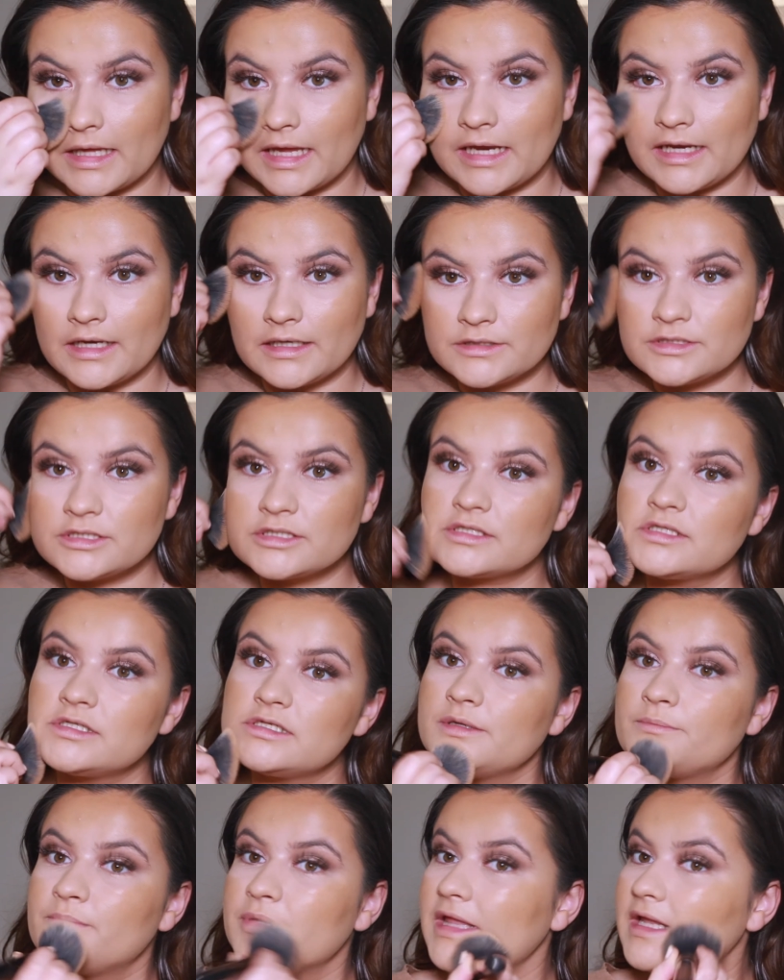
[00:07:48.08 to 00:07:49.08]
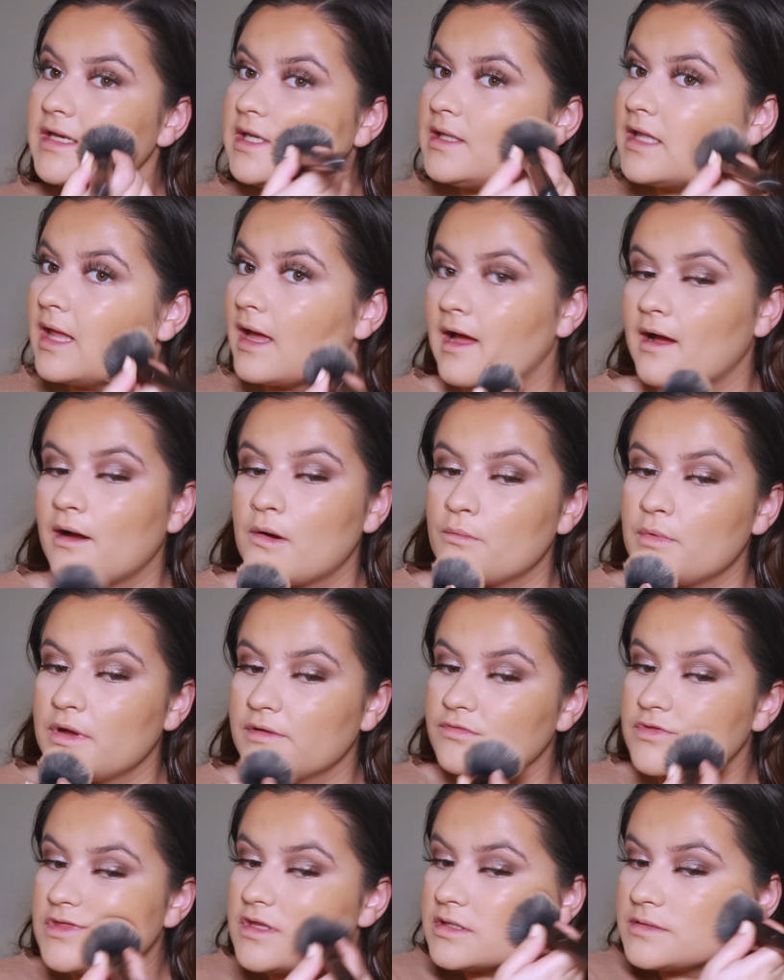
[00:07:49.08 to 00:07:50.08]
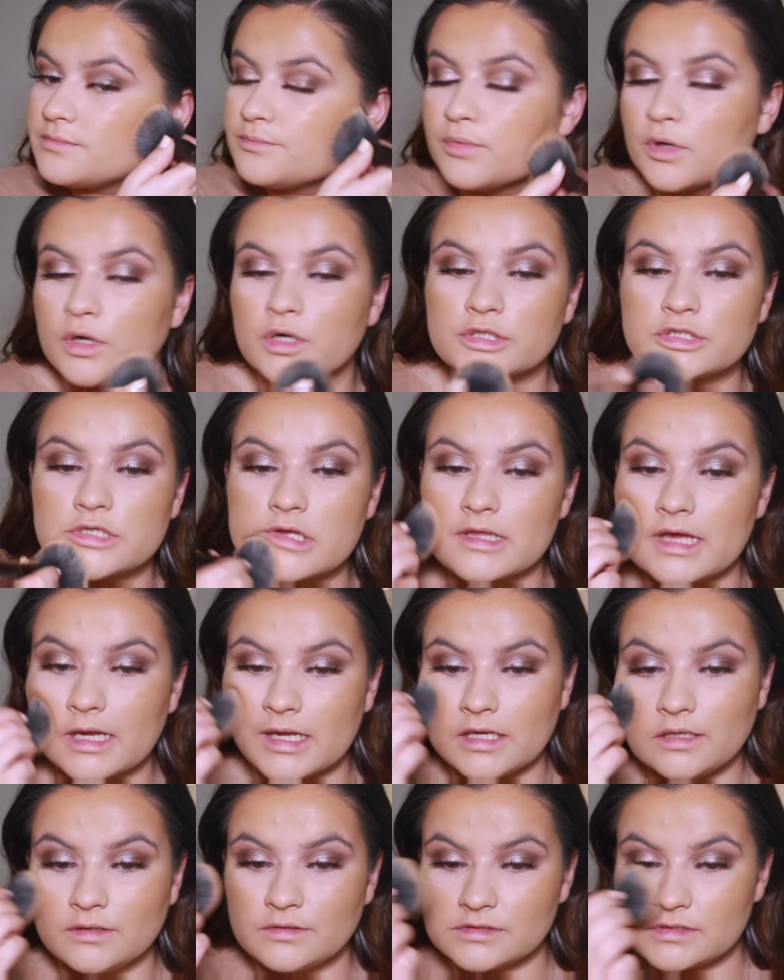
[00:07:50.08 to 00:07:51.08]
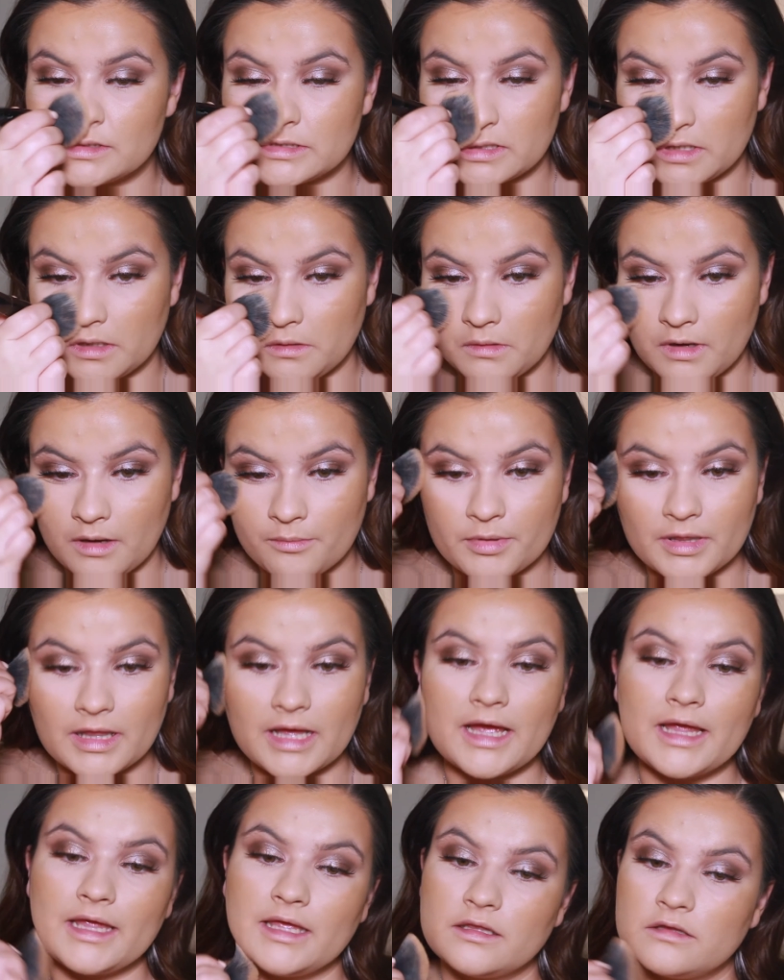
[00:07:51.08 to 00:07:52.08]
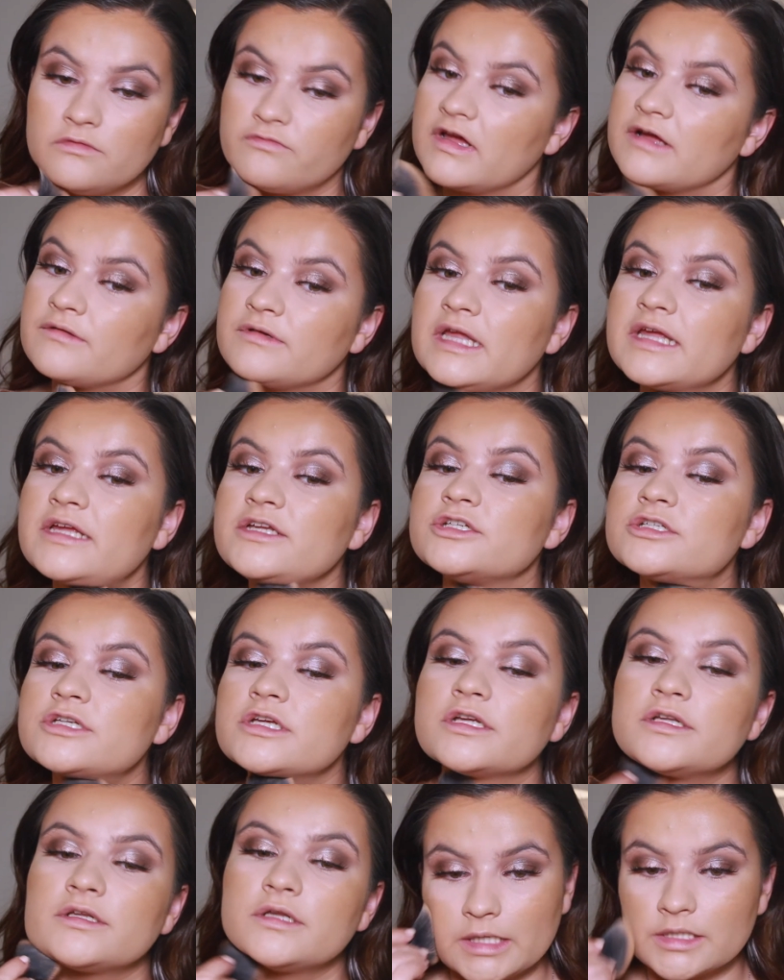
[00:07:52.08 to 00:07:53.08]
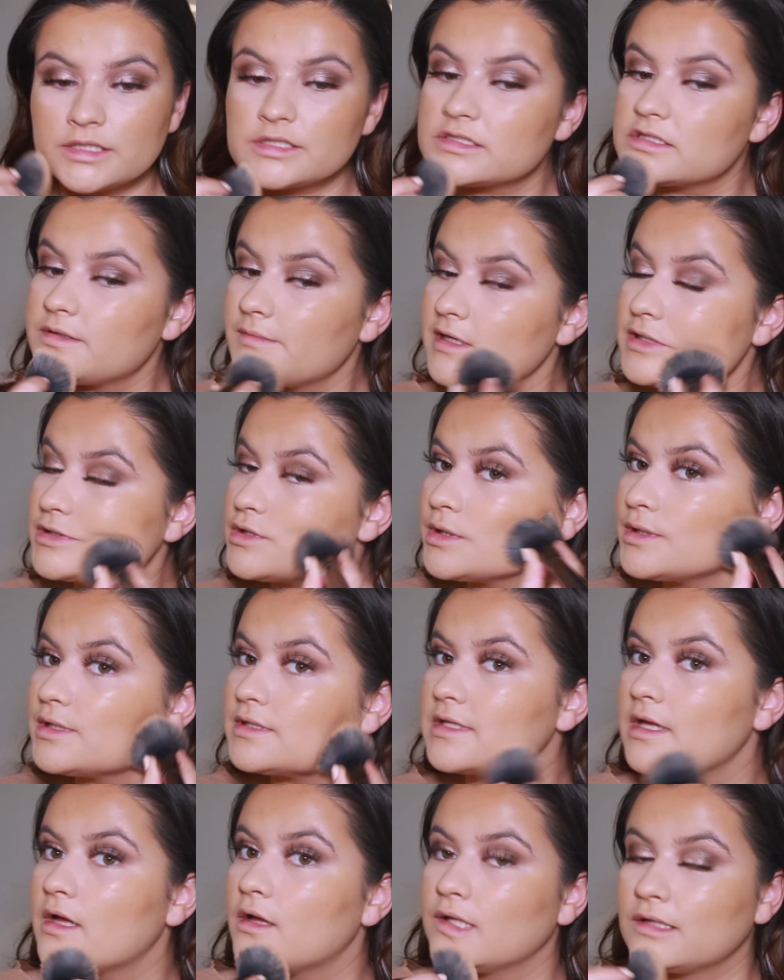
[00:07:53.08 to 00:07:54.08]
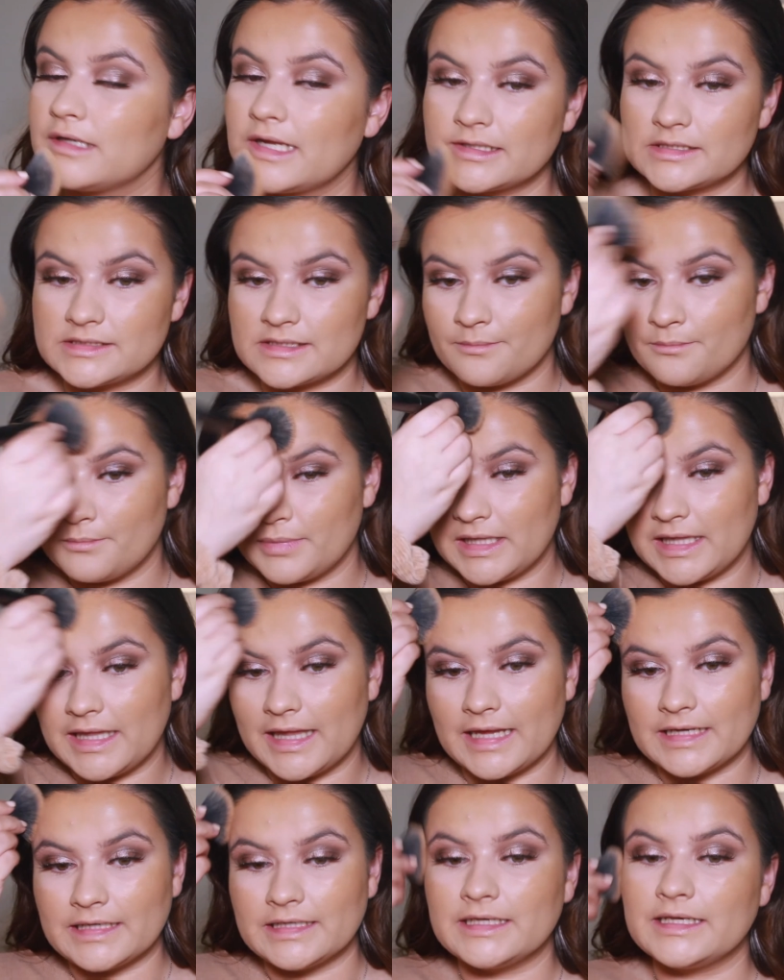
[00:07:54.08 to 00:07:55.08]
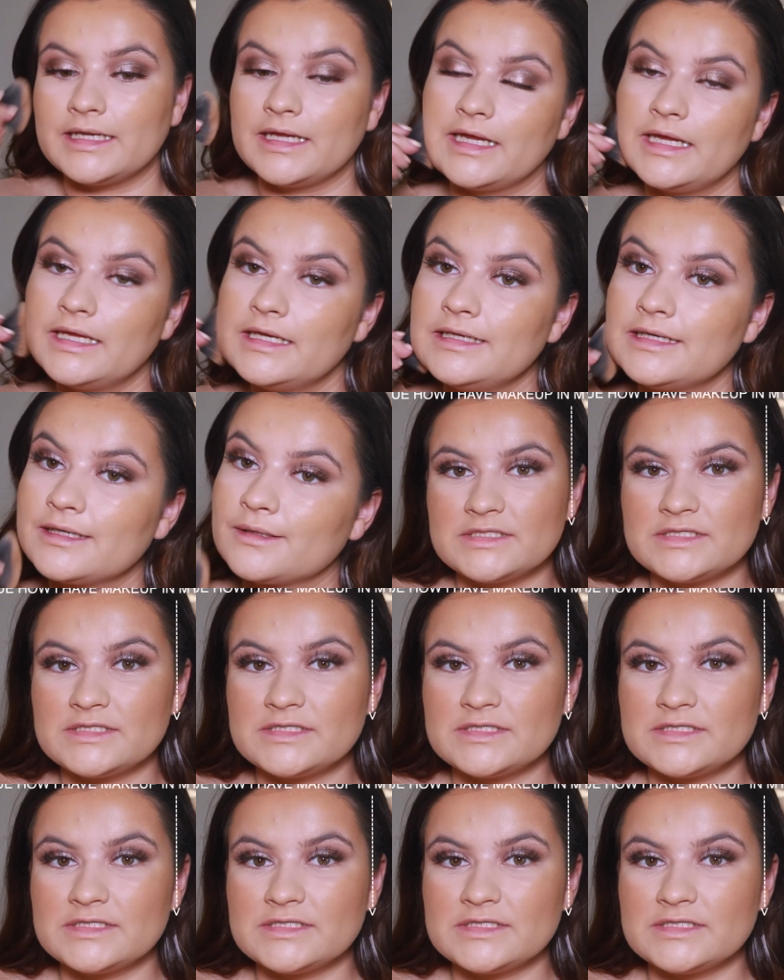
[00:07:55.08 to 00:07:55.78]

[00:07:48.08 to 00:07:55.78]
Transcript: then just blending that out with the brush that I used to apply the foundation just to make sure it's all nice and blended